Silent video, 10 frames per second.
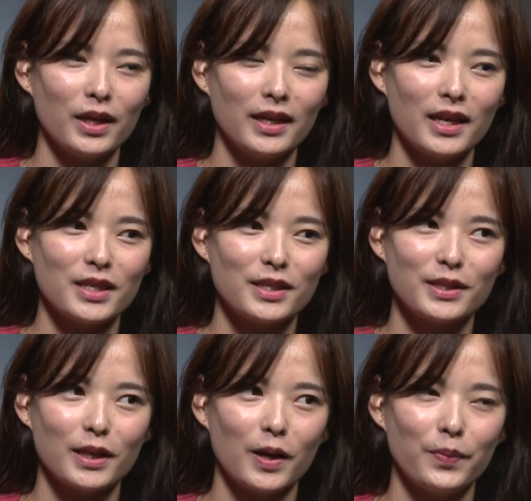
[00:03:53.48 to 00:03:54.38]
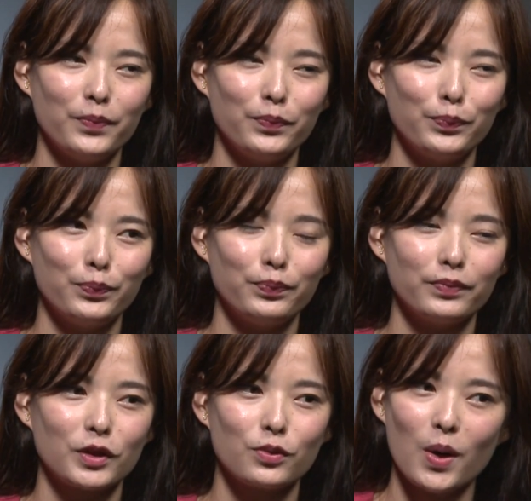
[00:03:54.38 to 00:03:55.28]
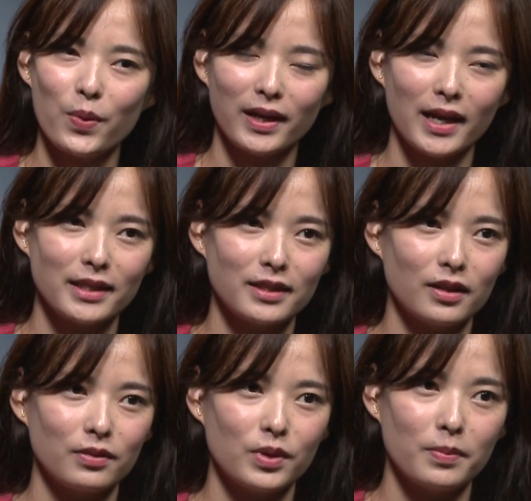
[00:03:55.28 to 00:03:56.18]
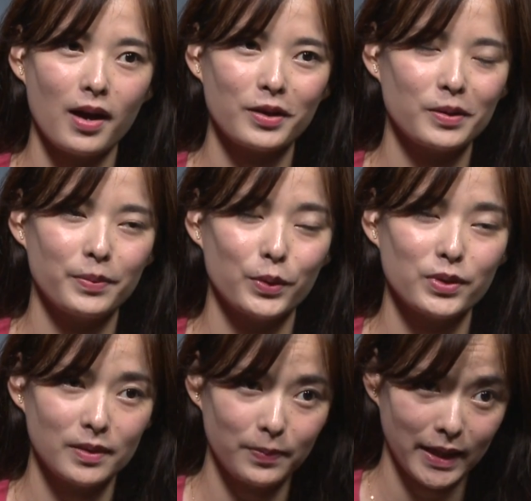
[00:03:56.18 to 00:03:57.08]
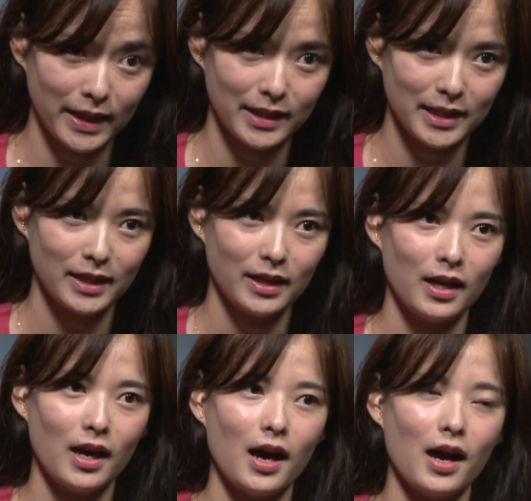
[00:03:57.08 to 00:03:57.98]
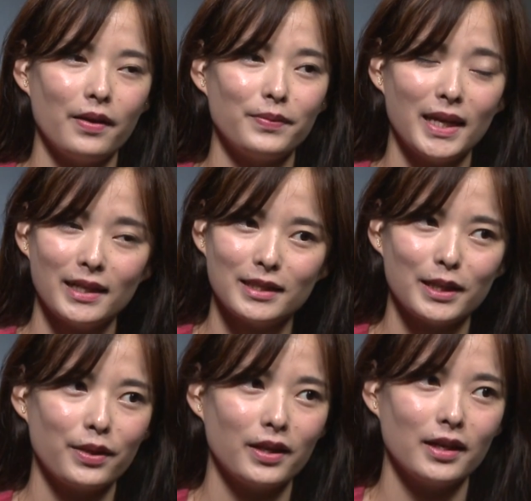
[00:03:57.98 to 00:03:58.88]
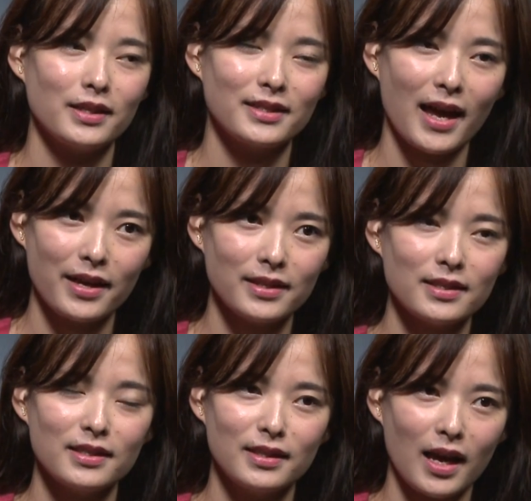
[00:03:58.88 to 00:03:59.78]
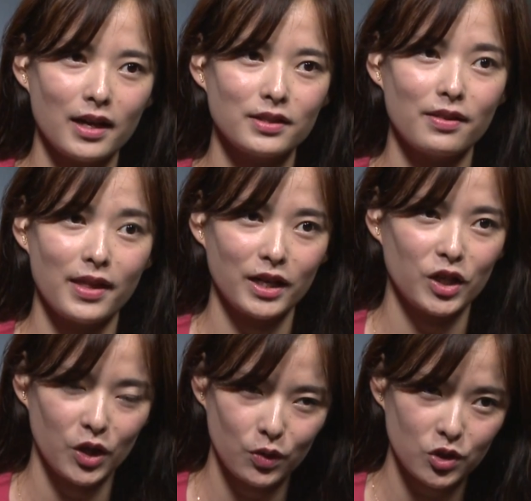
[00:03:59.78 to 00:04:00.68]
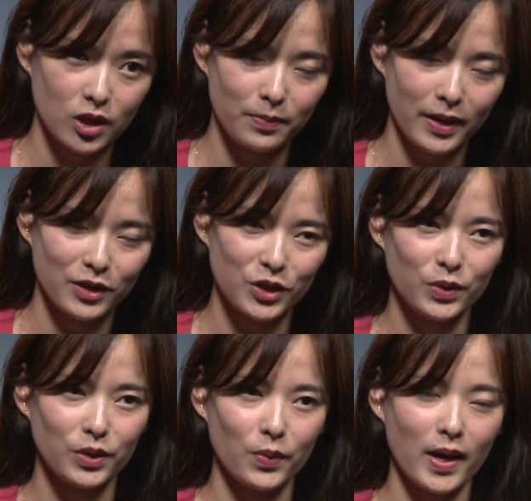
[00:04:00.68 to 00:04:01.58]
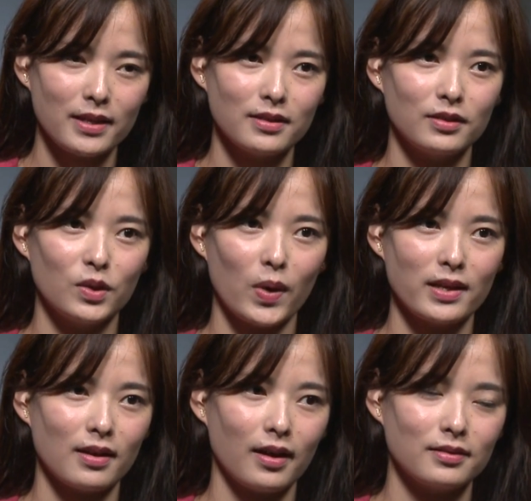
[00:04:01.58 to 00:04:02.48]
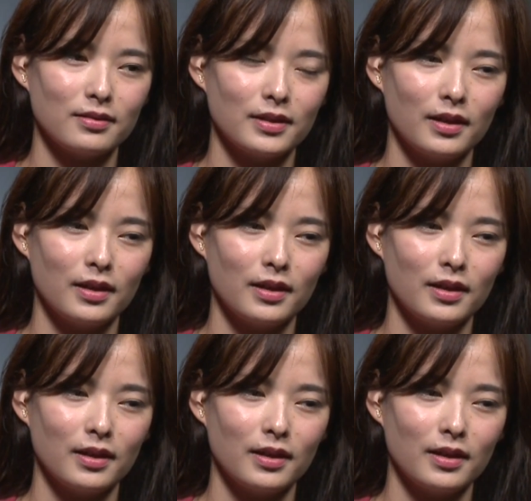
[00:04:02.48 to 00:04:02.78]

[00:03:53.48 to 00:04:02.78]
is growing at a remarkable speed. Yet the size is not that huge compared to U.S. U.S. has